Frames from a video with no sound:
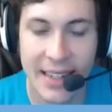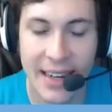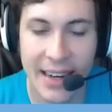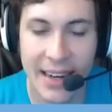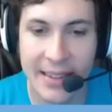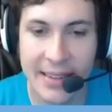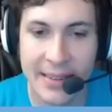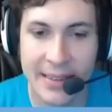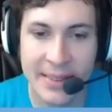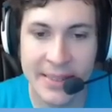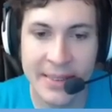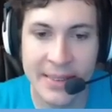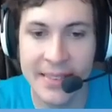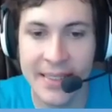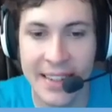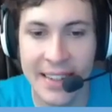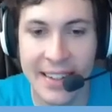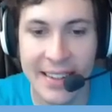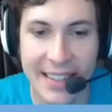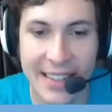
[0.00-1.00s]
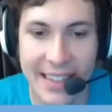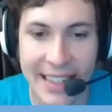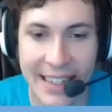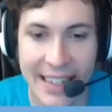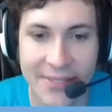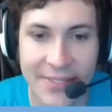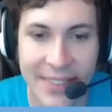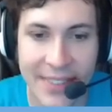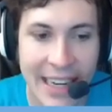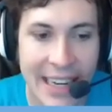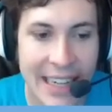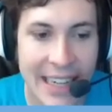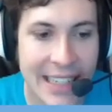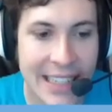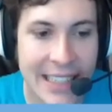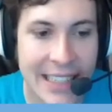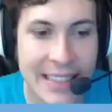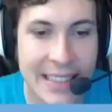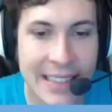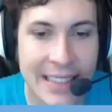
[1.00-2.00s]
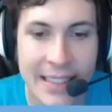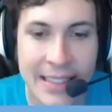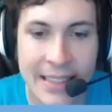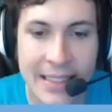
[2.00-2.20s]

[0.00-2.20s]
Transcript: Oh, look at me,